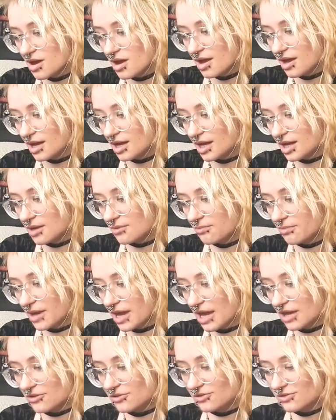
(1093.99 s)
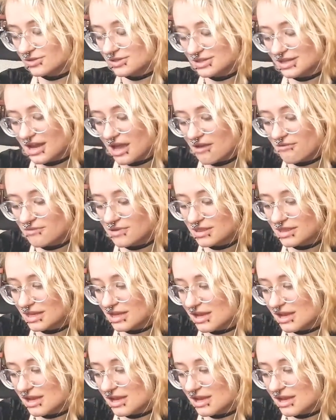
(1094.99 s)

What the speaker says: on bottles and everything